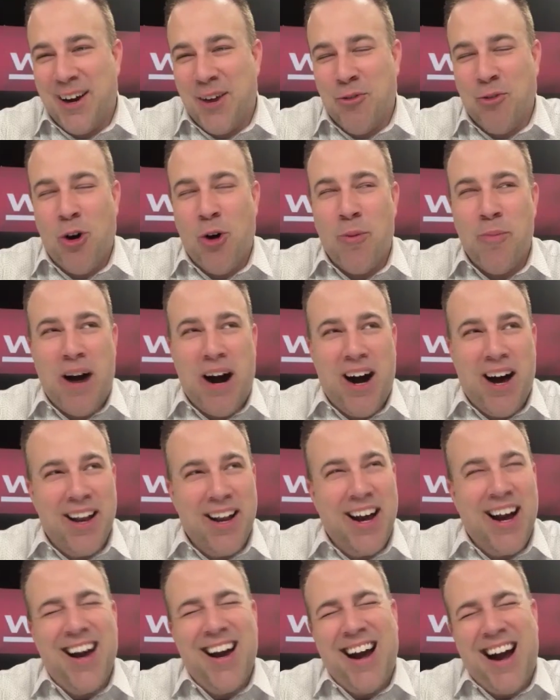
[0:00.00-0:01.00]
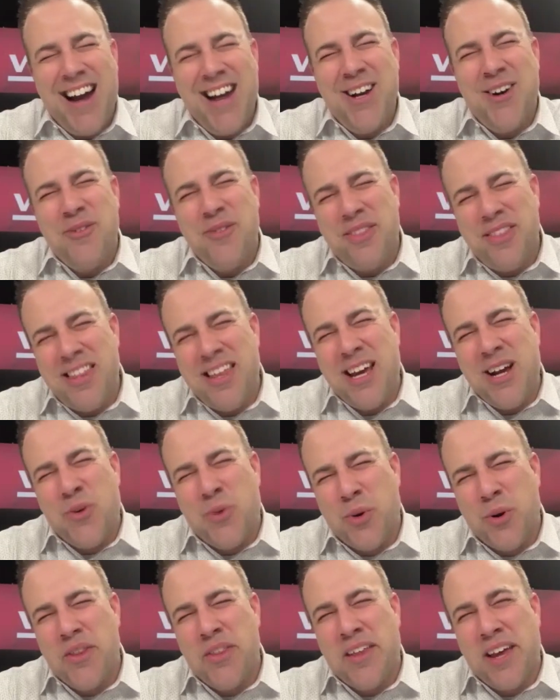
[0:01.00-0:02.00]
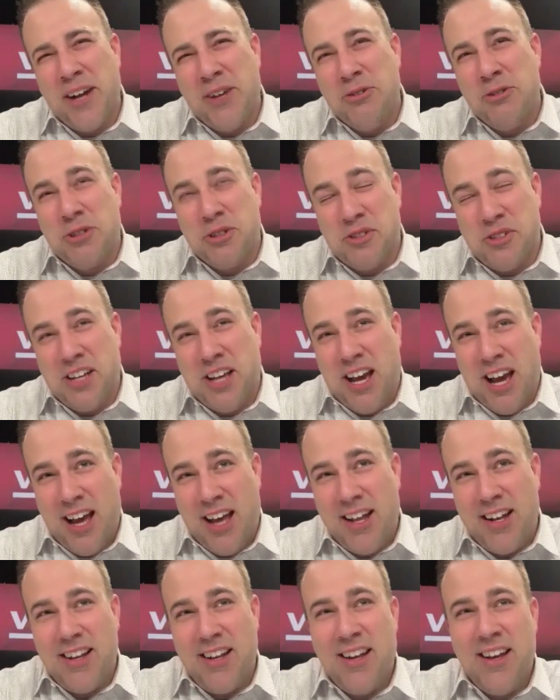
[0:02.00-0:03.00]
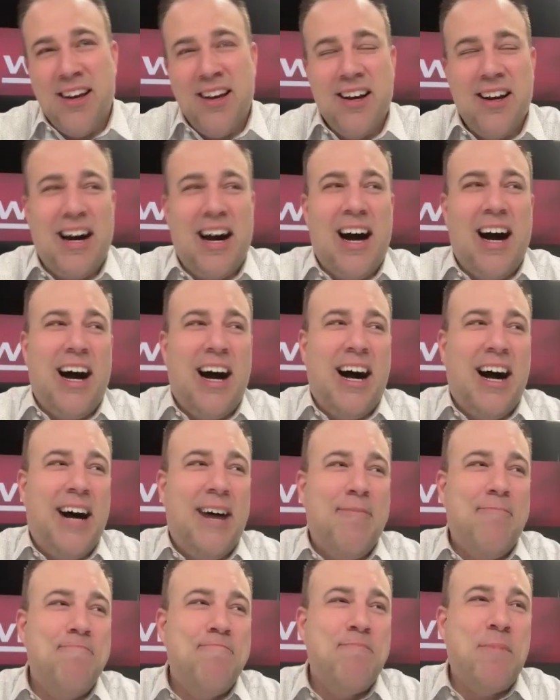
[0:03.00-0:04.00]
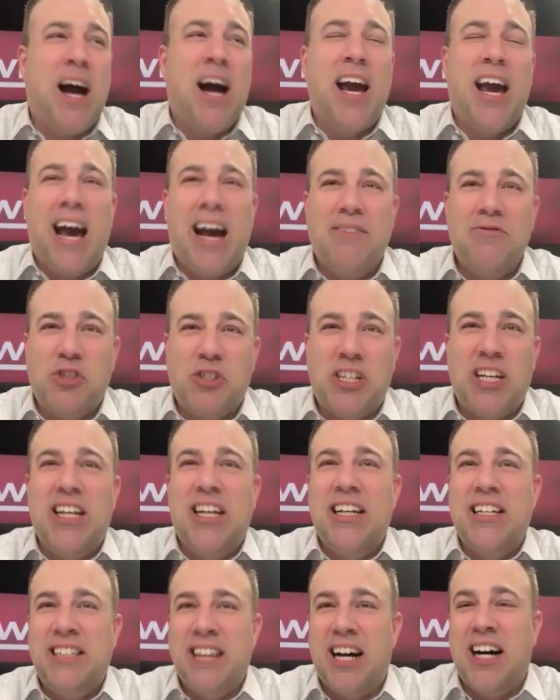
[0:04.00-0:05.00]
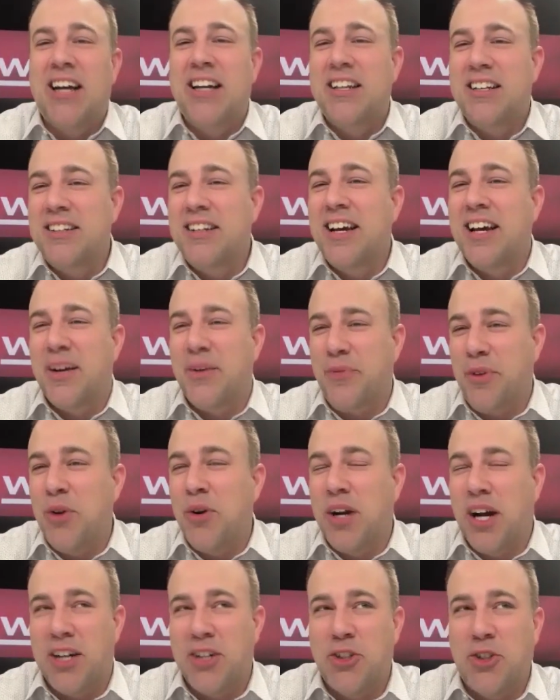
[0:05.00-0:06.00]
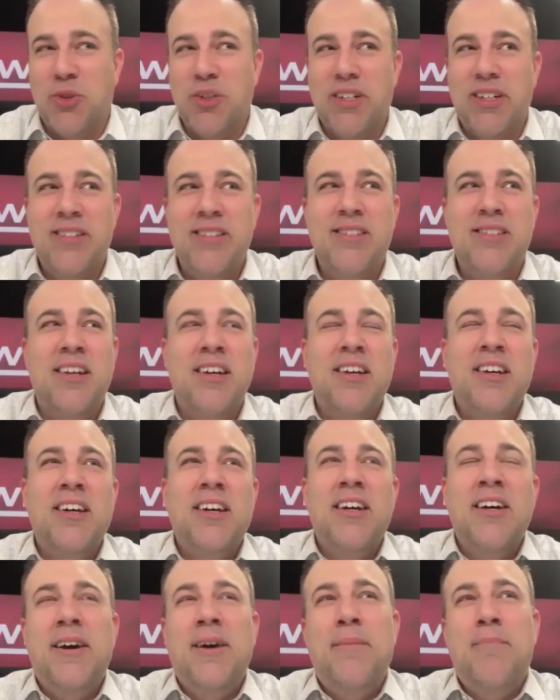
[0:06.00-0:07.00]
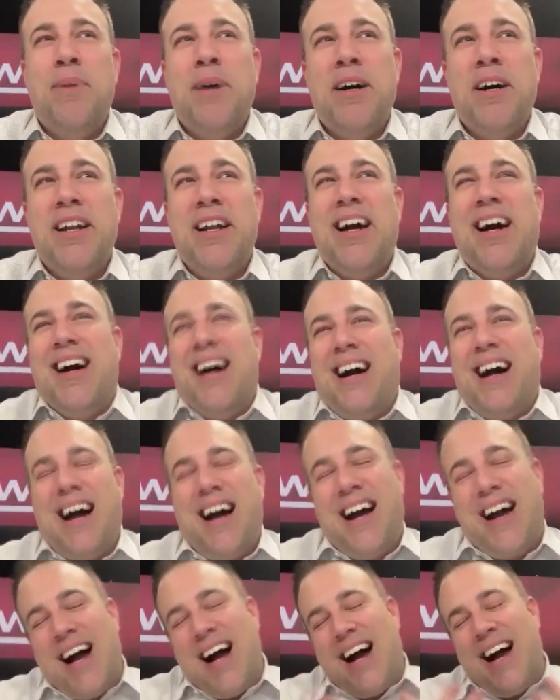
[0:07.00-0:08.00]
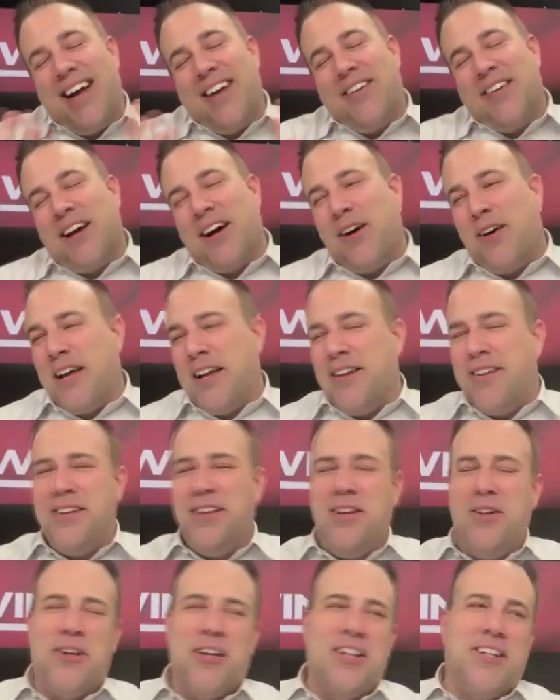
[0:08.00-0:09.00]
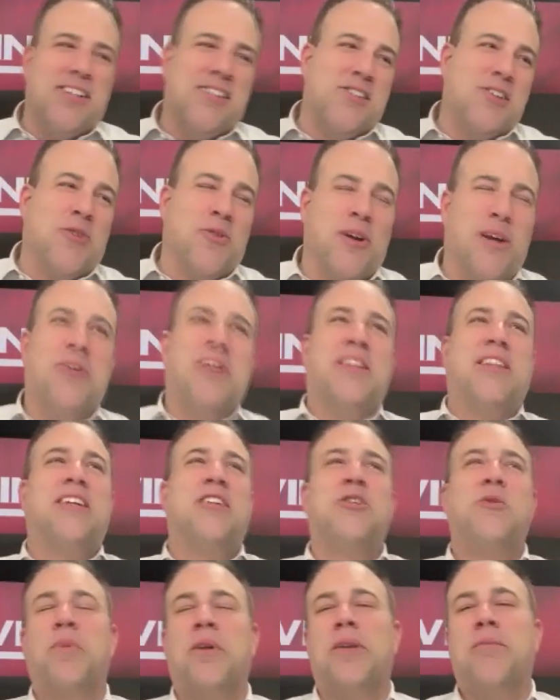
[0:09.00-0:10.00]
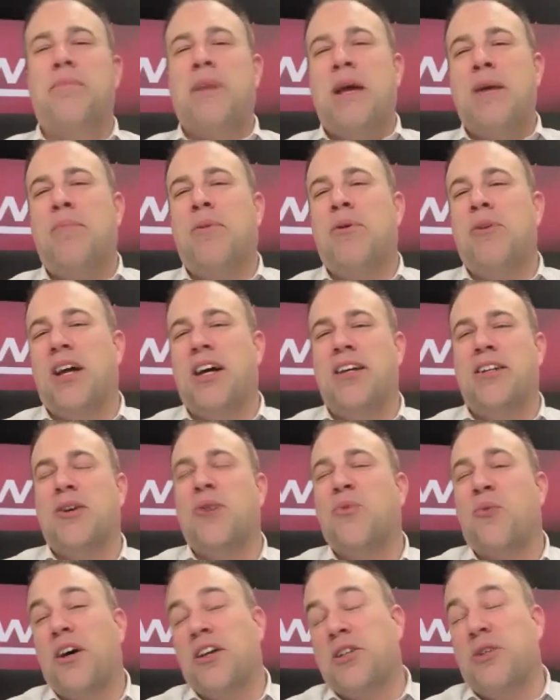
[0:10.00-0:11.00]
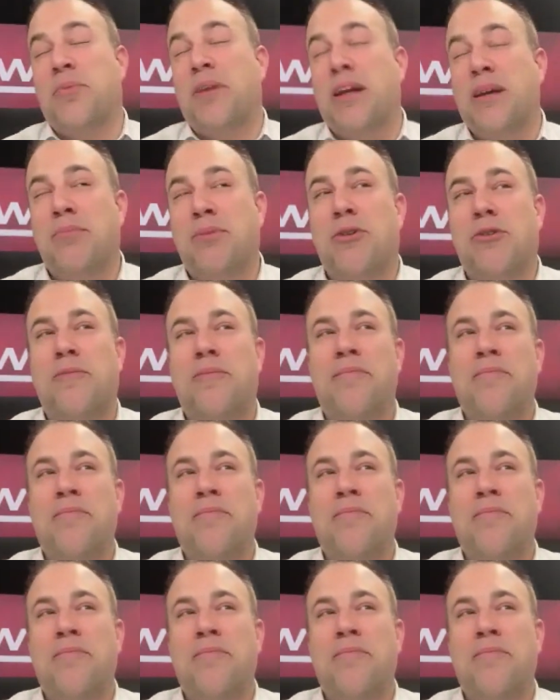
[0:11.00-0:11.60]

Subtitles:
robot. I don't think we're there just yet. I have seen it done in a few countries, but I don't know. And you can disagree with this, but people like to watch people.